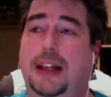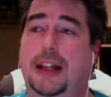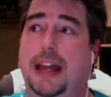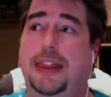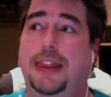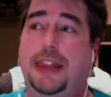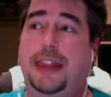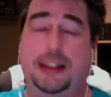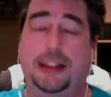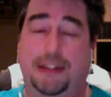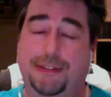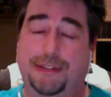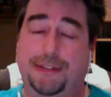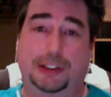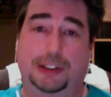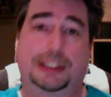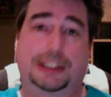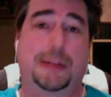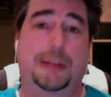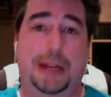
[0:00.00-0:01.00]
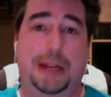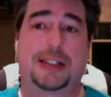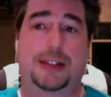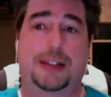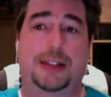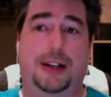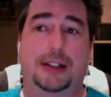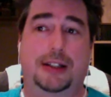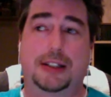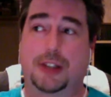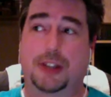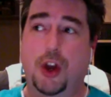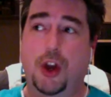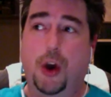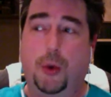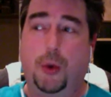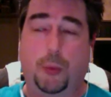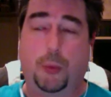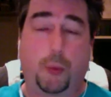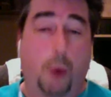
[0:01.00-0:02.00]
I think the first time I saw this
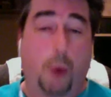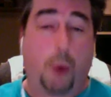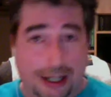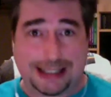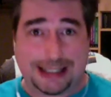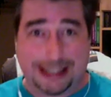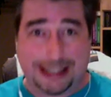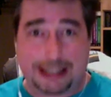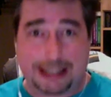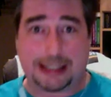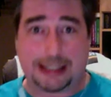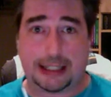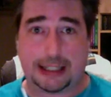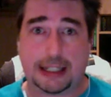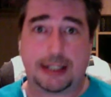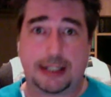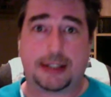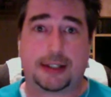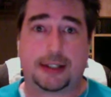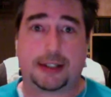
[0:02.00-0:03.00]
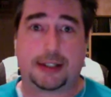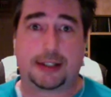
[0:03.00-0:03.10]
was the season